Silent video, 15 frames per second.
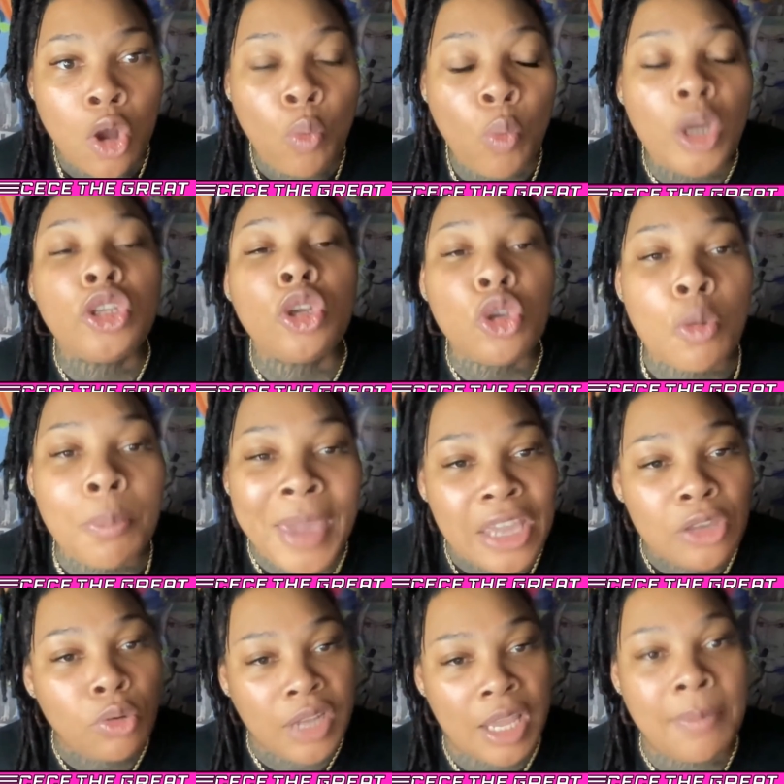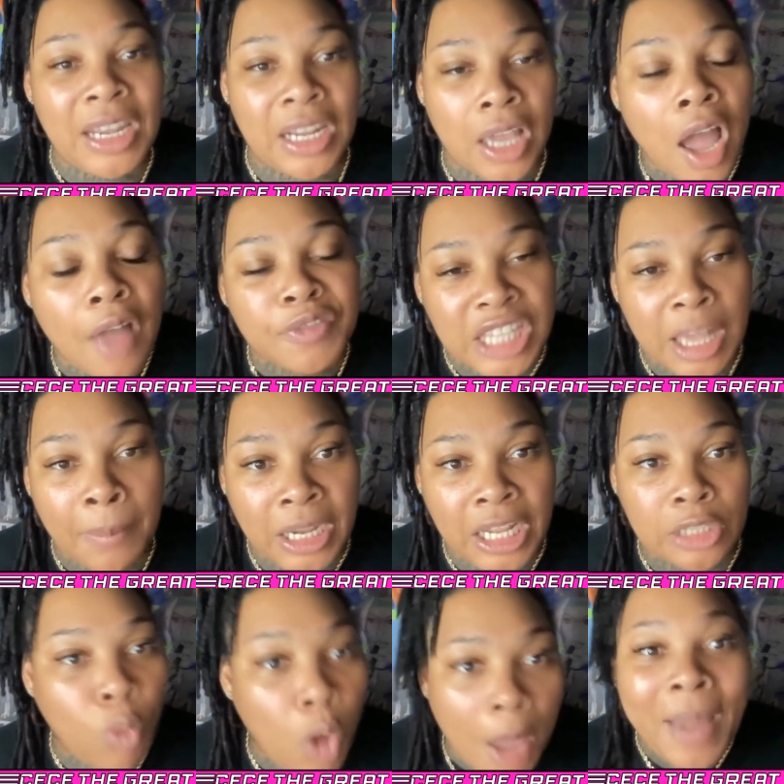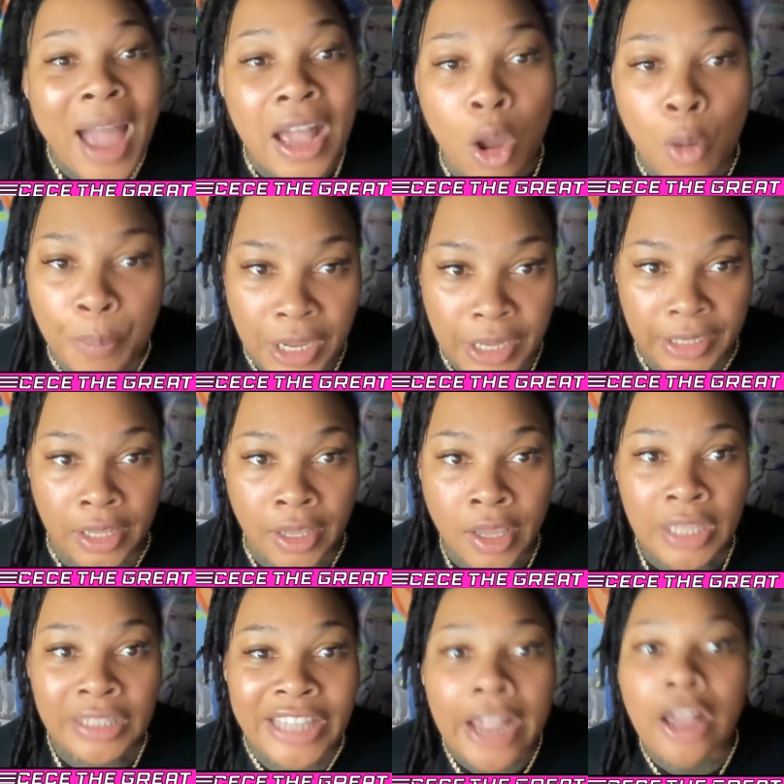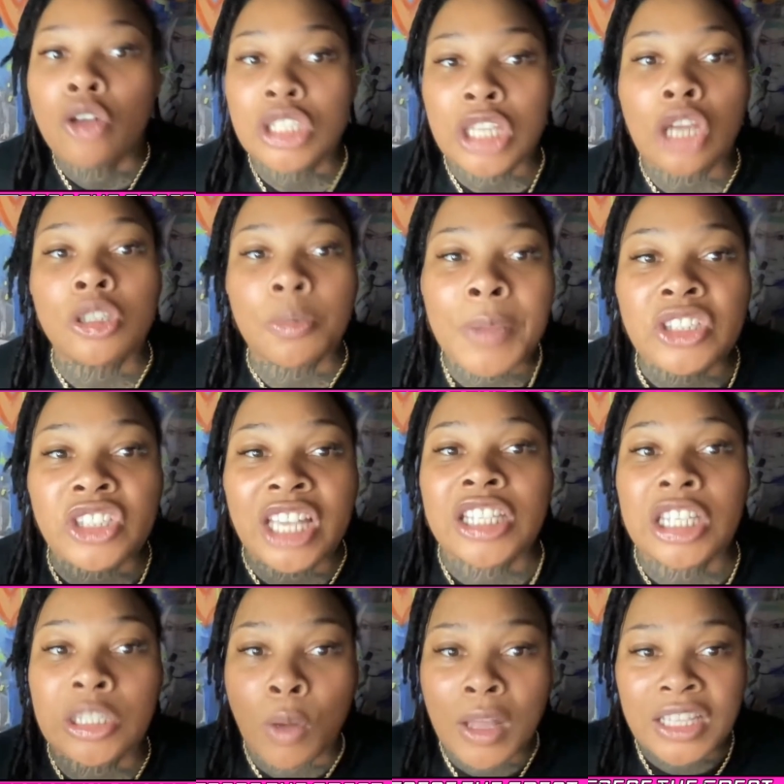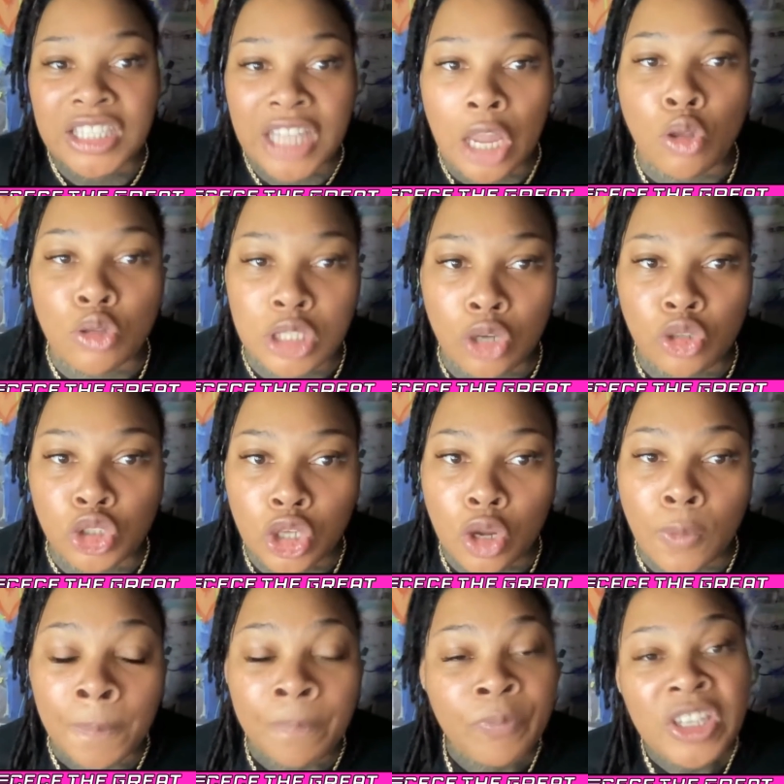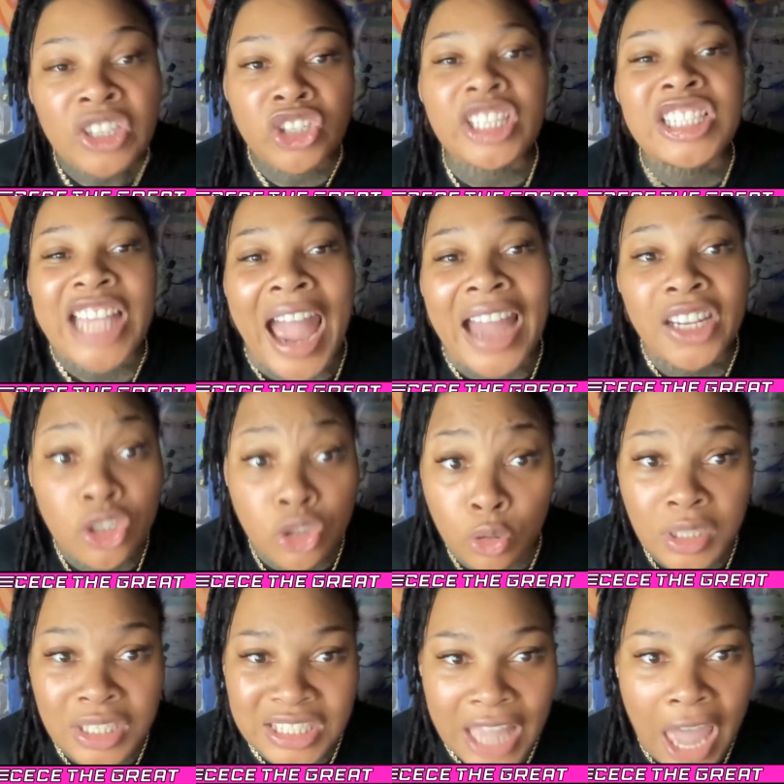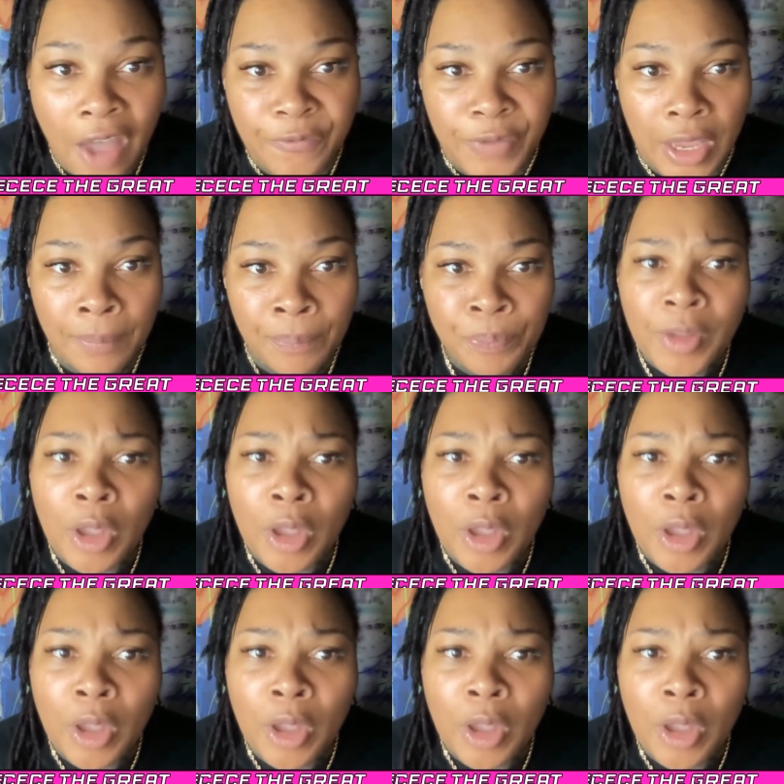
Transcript: What do you mean you need me to cuff some of this? Where am I gonna put it? They gonna search me just as well as they gonna search you. She said, I need you to stuff it.